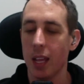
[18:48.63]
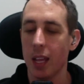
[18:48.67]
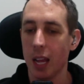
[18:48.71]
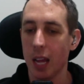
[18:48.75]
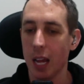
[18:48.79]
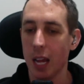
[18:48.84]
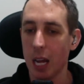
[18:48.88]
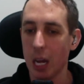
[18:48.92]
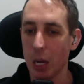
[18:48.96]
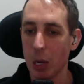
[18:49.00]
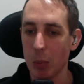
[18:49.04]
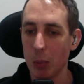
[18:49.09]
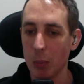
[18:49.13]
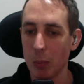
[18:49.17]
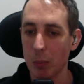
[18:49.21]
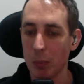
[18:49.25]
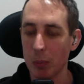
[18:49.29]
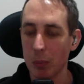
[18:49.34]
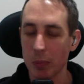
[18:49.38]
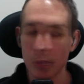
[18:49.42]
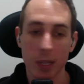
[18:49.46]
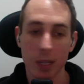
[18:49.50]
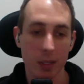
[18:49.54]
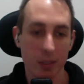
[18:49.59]
And
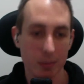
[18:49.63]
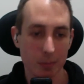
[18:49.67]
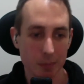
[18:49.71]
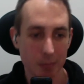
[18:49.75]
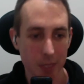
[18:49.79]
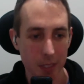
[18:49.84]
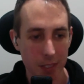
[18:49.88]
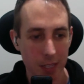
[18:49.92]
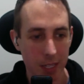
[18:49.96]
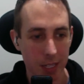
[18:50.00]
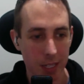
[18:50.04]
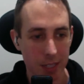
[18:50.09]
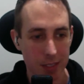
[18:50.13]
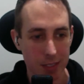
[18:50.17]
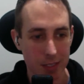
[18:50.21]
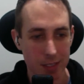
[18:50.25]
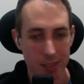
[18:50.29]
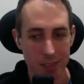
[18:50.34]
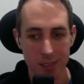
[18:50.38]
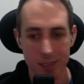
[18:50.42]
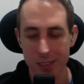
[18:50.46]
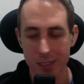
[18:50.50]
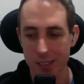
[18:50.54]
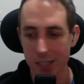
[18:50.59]
that's
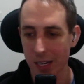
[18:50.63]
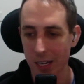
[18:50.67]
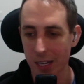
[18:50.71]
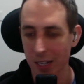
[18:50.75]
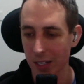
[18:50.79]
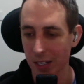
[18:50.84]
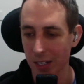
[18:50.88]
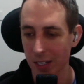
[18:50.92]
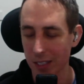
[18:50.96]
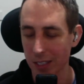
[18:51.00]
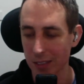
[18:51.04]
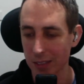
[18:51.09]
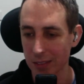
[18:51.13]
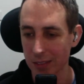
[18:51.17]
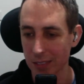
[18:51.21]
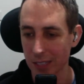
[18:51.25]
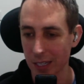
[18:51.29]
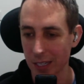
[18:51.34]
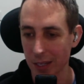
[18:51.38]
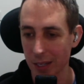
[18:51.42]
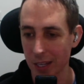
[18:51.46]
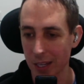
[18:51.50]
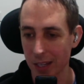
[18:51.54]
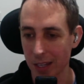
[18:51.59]
Starlight.
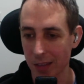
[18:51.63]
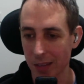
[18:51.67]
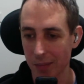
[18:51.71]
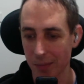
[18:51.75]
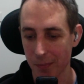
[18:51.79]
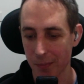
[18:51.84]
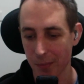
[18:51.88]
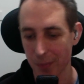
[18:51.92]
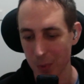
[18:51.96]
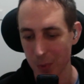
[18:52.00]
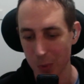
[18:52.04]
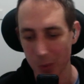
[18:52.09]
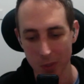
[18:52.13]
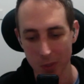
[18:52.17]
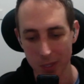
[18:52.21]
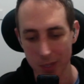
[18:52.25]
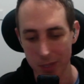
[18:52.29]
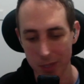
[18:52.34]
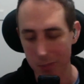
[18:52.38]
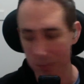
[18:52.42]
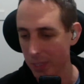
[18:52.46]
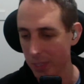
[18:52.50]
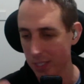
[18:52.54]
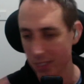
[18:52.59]
Now,
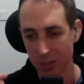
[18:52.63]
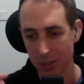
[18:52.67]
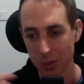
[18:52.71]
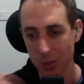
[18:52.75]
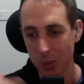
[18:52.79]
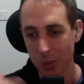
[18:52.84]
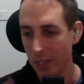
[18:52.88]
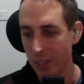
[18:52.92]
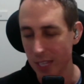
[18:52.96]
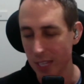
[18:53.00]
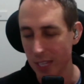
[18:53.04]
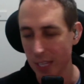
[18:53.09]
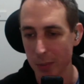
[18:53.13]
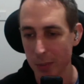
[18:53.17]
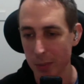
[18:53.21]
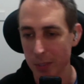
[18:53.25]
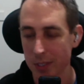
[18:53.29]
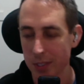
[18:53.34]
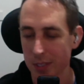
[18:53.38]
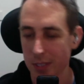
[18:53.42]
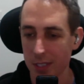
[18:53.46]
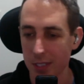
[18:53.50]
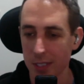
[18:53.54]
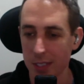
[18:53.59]
mixing all these
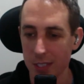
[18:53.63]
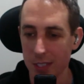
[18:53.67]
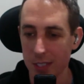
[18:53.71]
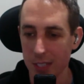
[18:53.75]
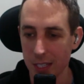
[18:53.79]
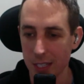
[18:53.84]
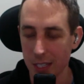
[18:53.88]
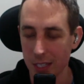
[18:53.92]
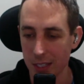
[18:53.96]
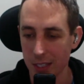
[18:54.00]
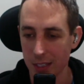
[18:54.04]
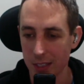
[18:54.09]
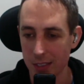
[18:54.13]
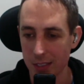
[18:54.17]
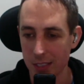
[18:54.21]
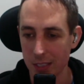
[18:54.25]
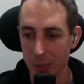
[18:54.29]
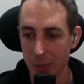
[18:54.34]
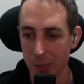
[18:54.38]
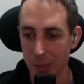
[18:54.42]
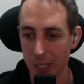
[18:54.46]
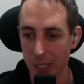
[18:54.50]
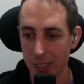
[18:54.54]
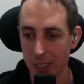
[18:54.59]
elements in together to
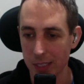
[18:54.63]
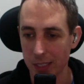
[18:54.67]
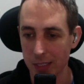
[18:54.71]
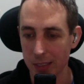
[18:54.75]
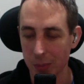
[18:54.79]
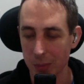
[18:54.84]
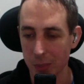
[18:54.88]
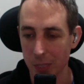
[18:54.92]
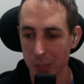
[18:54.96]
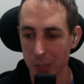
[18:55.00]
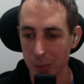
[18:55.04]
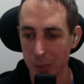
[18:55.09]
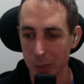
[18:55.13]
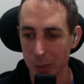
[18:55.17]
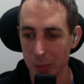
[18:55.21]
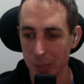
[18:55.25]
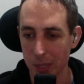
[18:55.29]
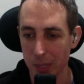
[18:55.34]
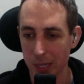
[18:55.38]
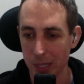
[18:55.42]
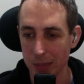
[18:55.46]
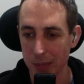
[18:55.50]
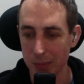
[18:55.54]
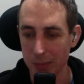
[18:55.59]
make one ambient pad.